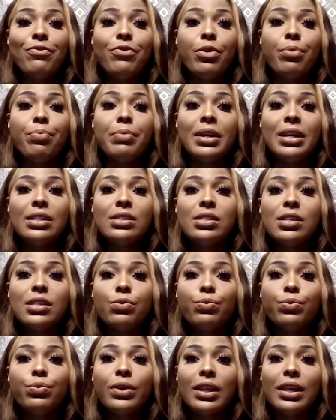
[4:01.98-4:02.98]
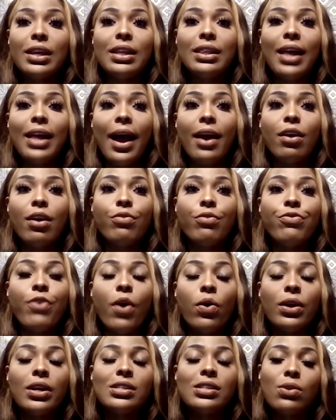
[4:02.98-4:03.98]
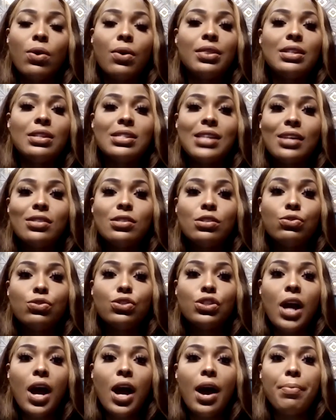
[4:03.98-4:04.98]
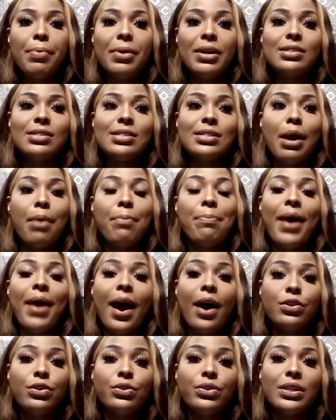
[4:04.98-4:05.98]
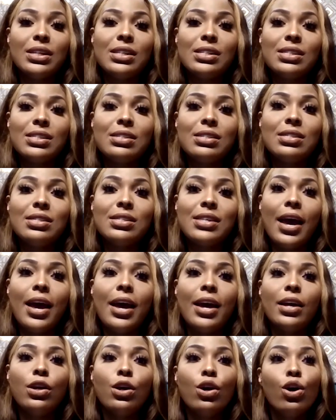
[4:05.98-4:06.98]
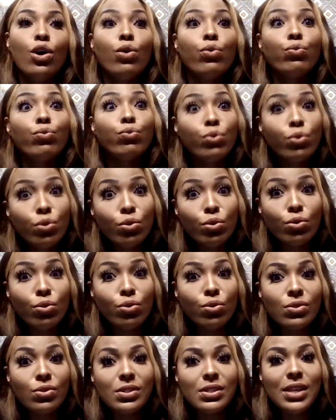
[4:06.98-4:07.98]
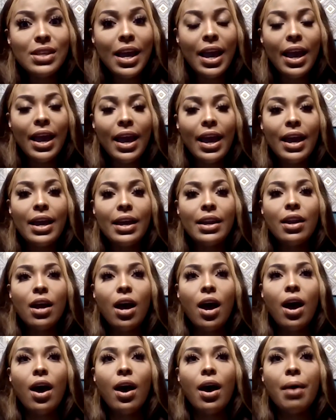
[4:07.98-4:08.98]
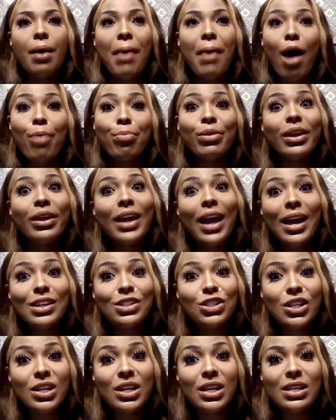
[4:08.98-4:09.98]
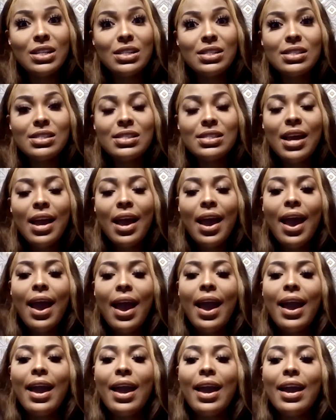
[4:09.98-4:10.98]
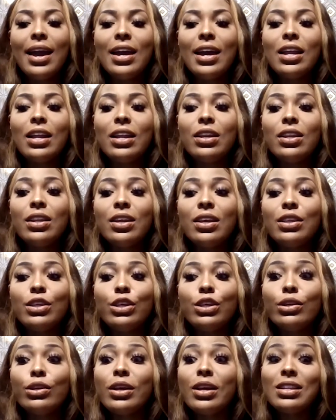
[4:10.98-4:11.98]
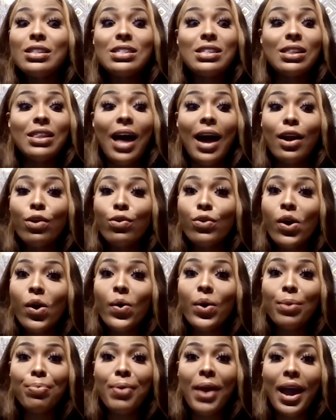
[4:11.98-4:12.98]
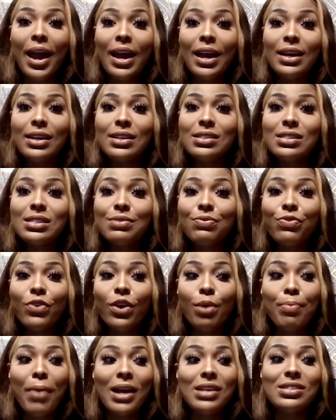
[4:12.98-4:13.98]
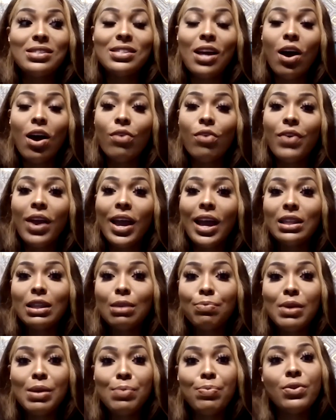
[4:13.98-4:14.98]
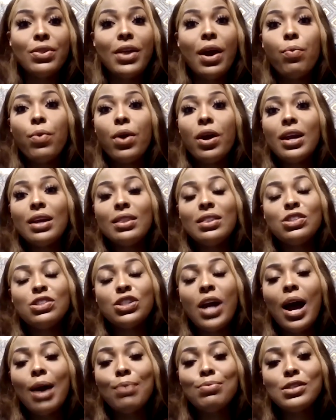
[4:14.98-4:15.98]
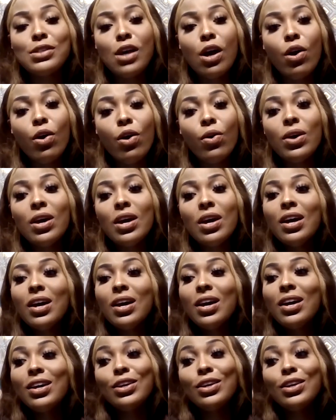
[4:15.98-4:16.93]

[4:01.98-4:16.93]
time for me to really like focus on the tattoo shop and set boundaries and set rules and um, obligations and it's a lot of growing pains for myself and the people that work at the shop so